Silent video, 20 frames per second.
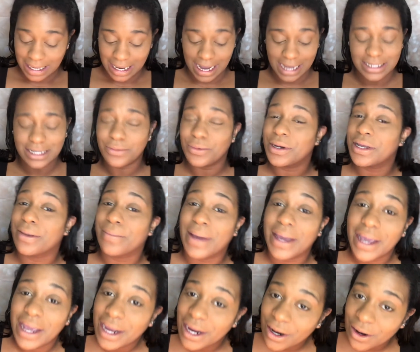I didn't want to get my
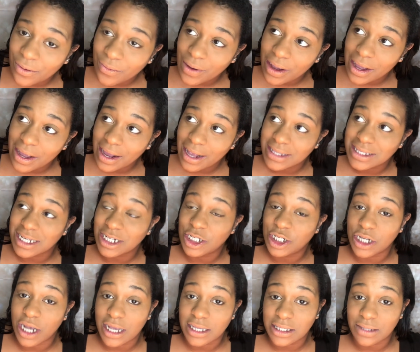hair wet because I
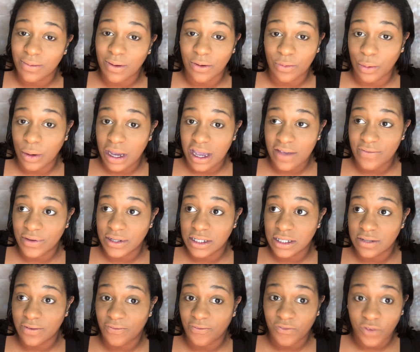just my weave
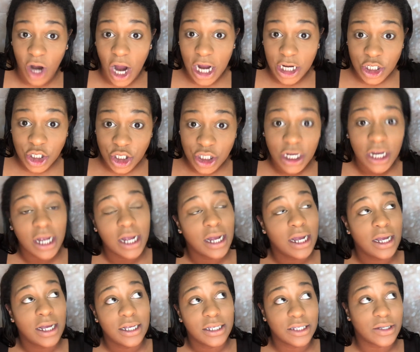was fresh,
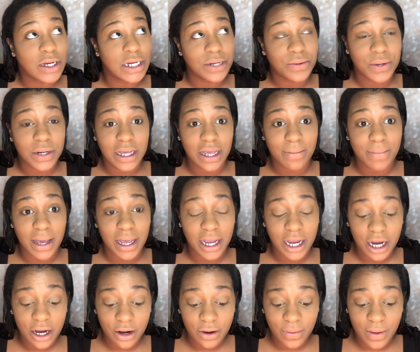so I didn't want to get my
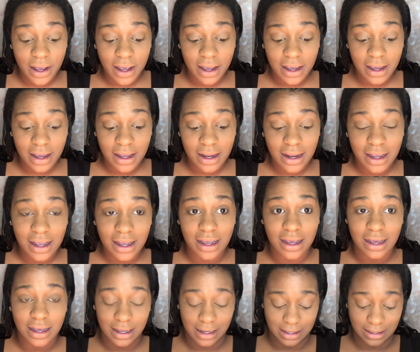hair wet,
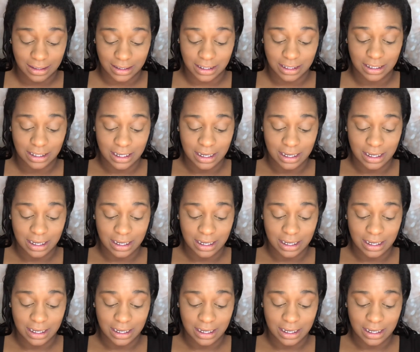and